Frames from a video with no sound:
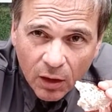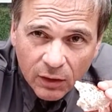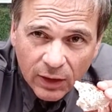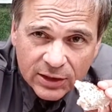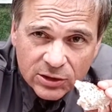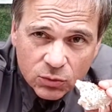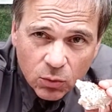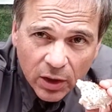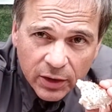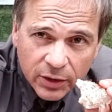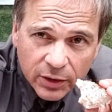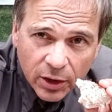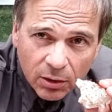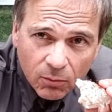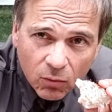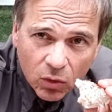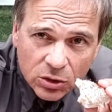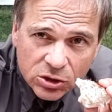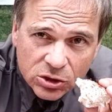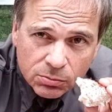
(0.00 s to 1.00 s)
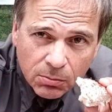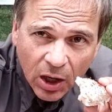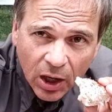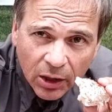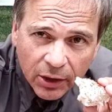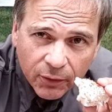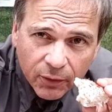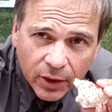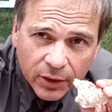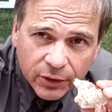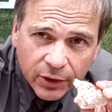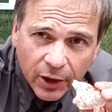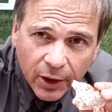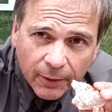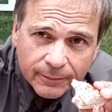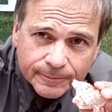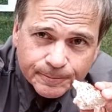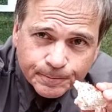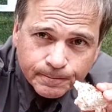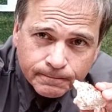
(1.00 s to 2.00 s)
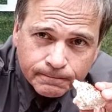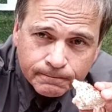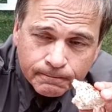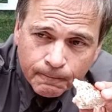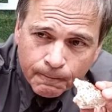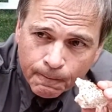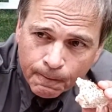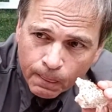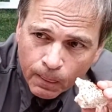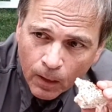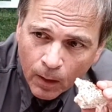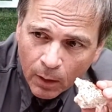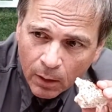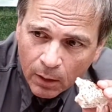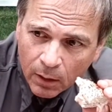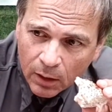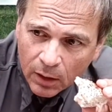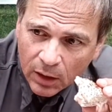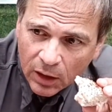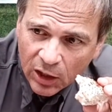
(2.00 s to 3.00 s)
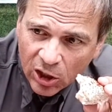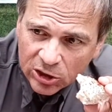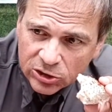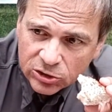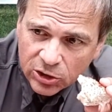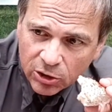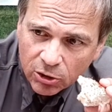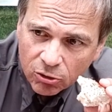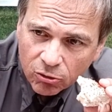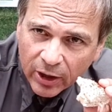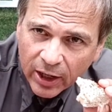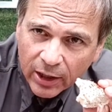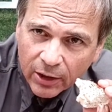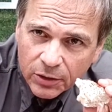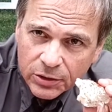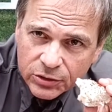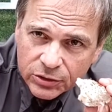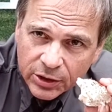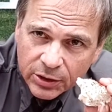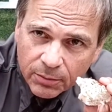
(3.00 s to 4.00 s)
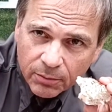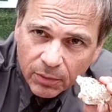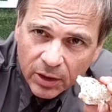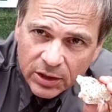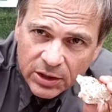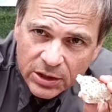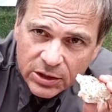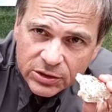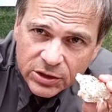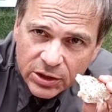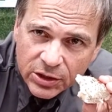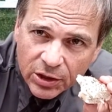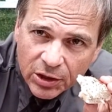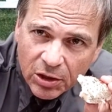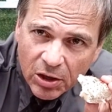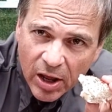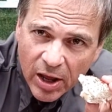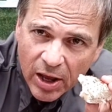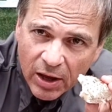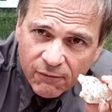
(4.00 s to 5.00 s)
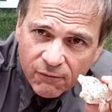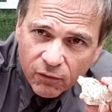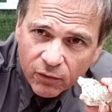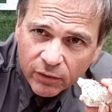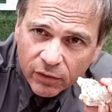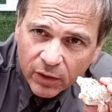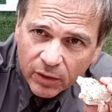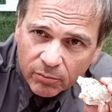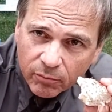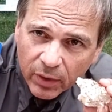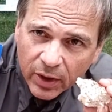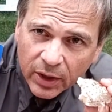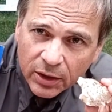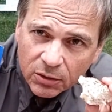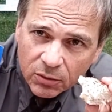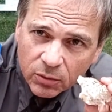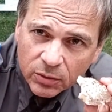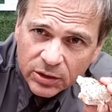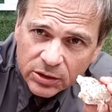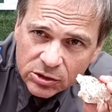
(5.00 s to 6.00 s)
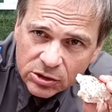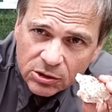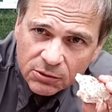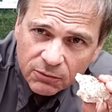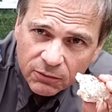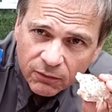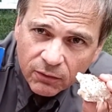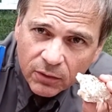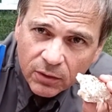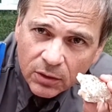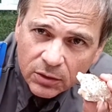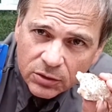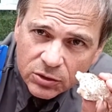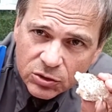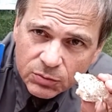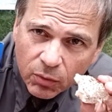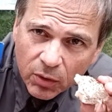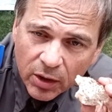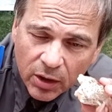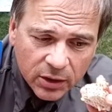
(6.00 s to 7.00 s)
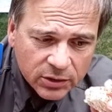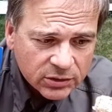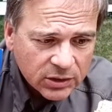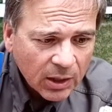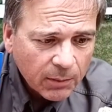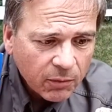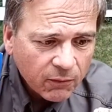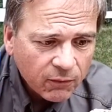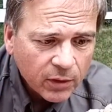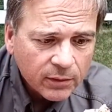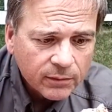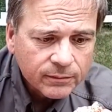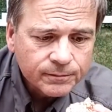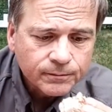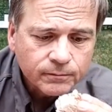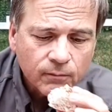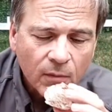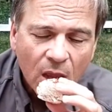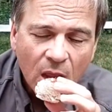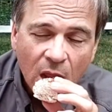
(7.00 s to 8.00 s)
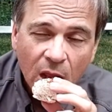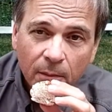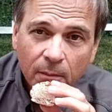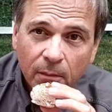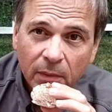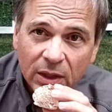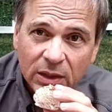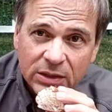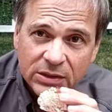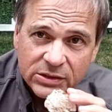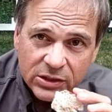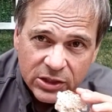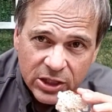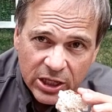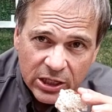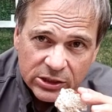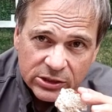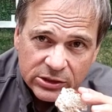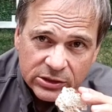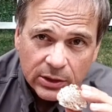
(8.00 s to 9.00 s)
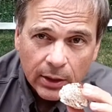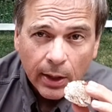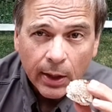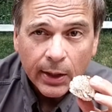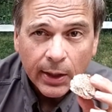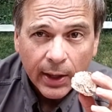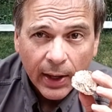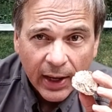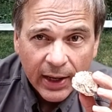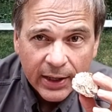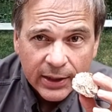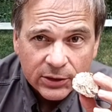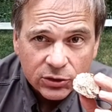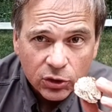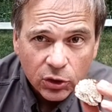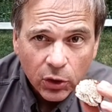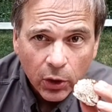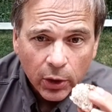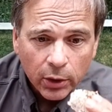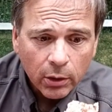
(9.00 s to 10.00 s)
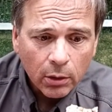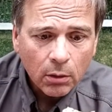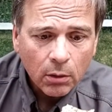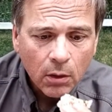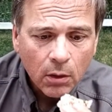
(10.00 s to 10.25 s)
That's why the young boy's smiling right there. Looks like a cracker he's eating, but he's eating an everything bagel with this stuff spread on top of it. Because this is good.